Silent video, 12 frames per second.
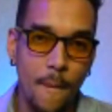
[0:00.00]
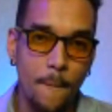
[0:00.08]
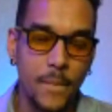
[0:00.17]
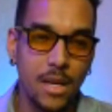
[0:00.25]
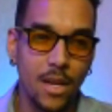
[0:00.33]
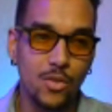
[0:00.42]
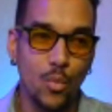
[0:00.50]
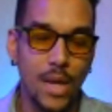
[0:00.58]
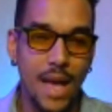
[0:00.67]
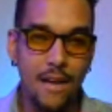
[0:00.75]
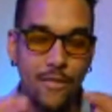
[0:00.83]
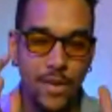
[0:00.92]
because we
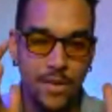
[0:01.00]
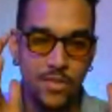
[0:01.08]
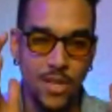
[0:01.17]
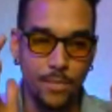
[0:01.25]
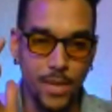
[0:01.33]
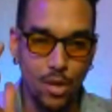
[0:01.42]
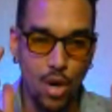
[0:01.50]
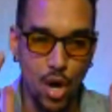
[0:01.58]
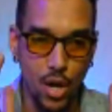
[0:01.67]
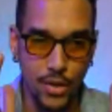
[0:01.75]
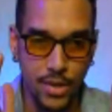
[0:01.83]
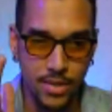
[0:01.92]
have something
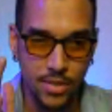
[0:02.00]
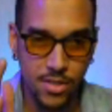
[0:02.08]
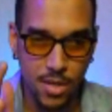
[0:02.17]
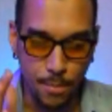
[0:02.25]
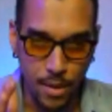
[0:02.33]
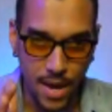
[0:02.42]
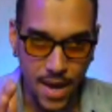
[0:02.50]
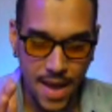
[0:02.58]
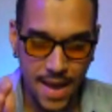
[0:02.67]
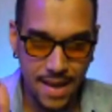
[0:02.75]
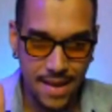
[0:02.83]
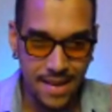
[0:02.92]
called
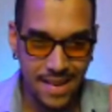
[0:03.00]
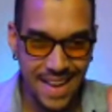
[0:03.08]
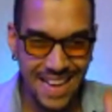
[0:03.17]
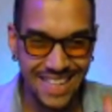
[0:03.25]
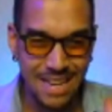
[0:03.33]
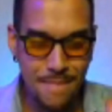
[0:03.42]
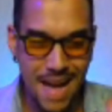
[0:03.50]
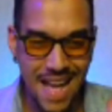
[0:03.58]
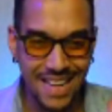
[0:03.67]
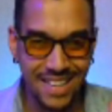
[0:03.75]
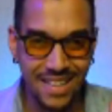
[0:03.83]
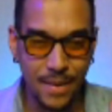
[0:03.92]
supply and
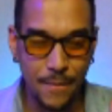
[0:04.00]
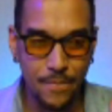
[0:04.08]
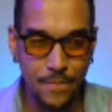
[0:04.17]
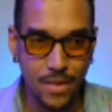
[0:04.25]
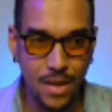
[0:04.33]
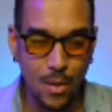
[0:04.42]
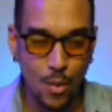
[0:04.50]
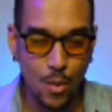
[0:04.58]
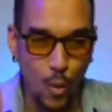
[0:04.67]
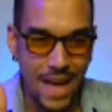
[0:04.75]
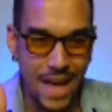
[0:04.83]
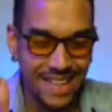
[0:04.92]
demand.
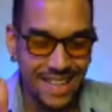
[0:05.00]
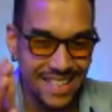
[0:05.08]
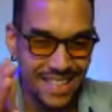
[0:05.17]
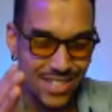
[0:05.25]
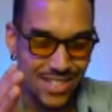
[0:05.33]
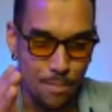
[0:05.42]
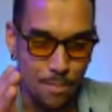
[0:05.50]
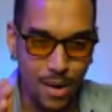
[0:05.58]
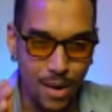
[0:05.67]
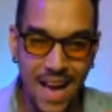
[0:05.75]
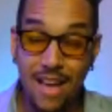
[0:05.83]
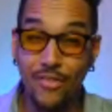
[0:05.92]
When the
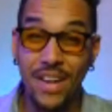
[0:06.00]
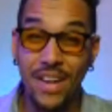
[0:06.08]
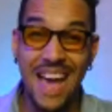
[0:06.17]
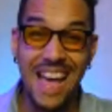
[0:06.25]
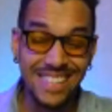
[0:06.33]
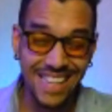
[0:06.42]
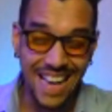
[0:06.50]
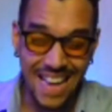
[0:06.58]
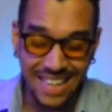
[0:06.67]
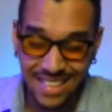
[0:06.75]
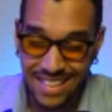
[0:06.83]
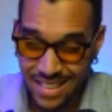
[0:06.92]
supply of an
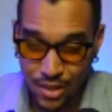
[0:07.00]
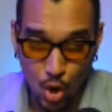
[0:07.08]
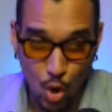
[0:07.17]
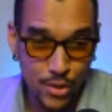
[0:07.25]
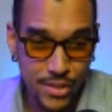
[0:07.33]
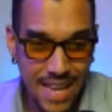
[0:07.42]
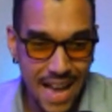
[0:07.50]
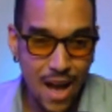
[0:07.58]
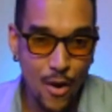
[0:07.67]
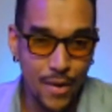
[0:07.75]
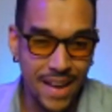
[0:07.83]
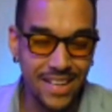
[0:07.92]
asset goes
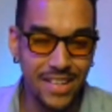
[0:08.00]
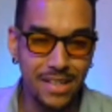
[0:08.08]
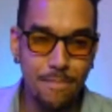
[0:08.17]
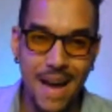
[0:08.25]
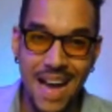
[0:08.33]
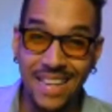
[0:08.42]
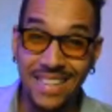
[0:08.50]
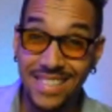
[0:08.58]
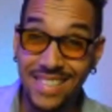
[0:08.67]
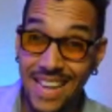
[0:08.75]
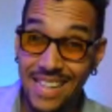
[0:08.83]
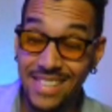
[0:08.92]
down and the demand
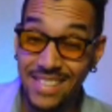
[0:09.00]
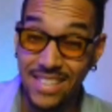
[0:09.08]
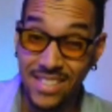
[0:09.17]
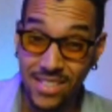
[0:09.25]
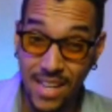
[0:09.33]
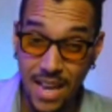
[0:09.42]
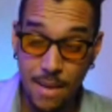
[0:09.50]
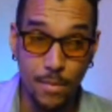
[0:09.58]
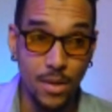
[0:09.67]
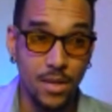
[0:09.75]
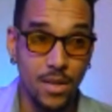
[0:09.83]
stays the same,